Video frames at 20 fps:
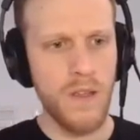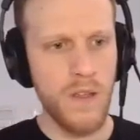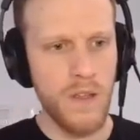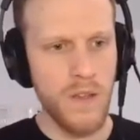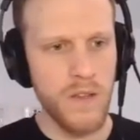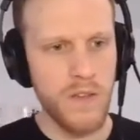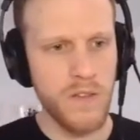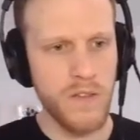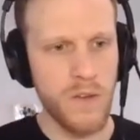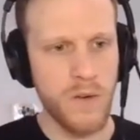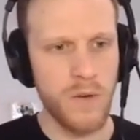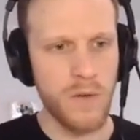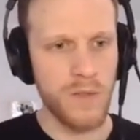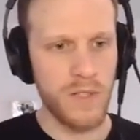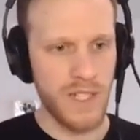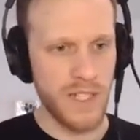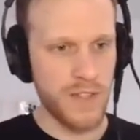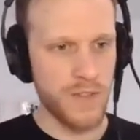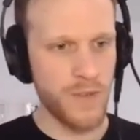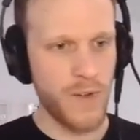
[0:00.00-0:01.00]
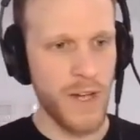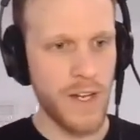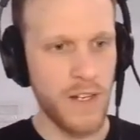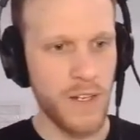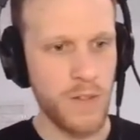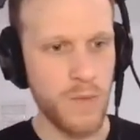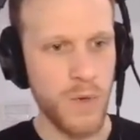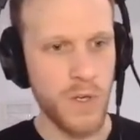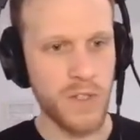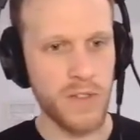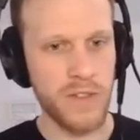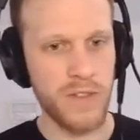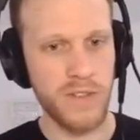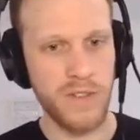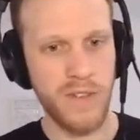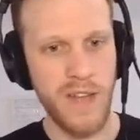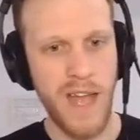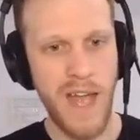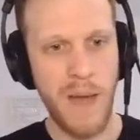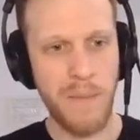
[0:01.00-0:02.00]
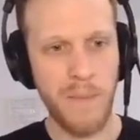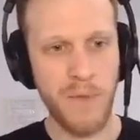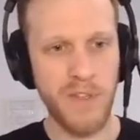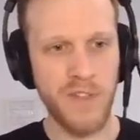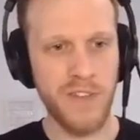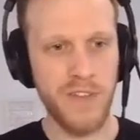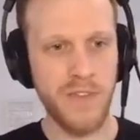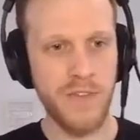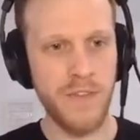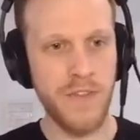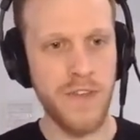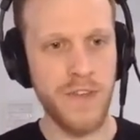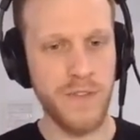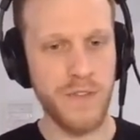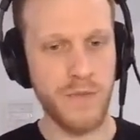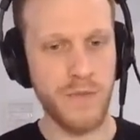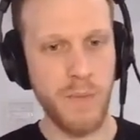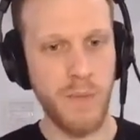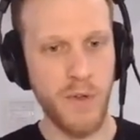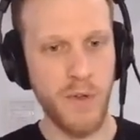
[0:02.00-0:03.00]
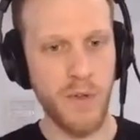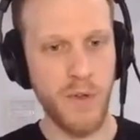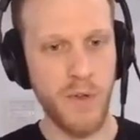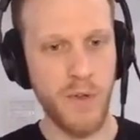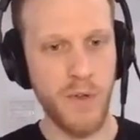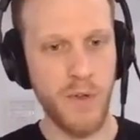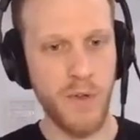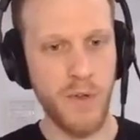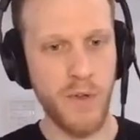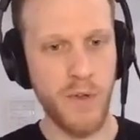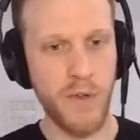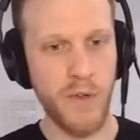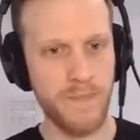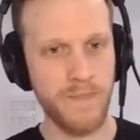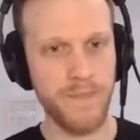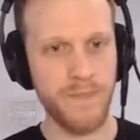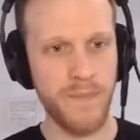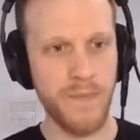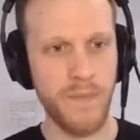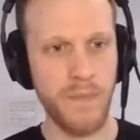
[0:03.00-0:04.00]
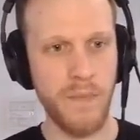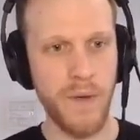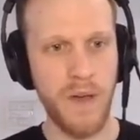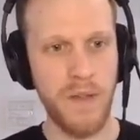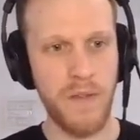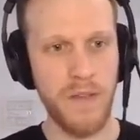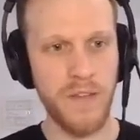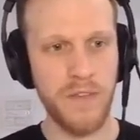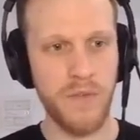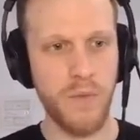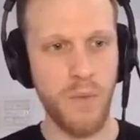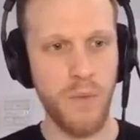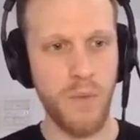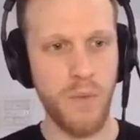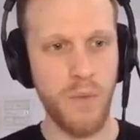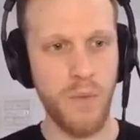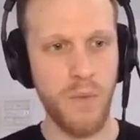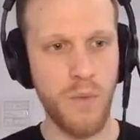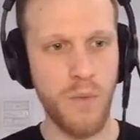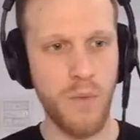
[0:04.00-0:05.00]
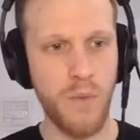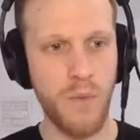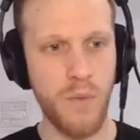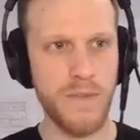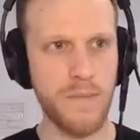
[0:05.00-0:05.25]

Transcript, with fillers: So let's find out what happened in this repository by these three commands.